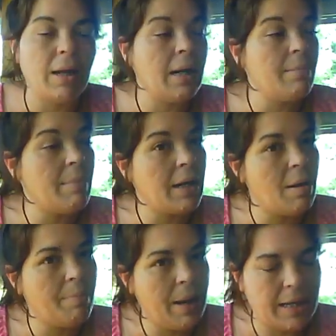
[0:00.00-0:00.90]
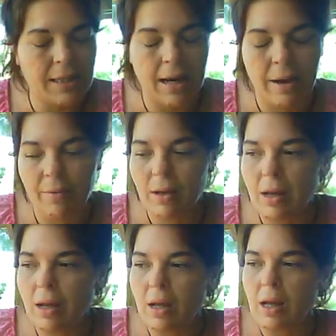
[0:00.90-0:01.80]
and it may not pass it out.
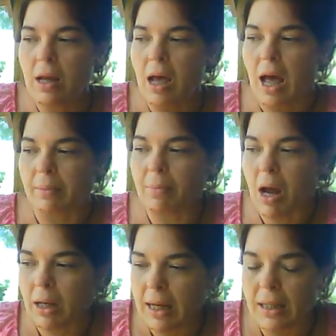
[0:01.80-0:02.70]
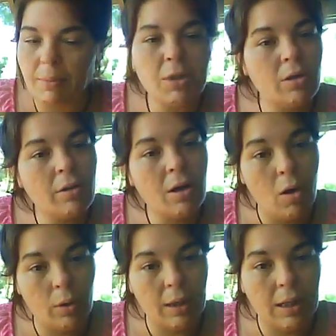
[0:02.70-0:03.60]
I am not letting him do the colon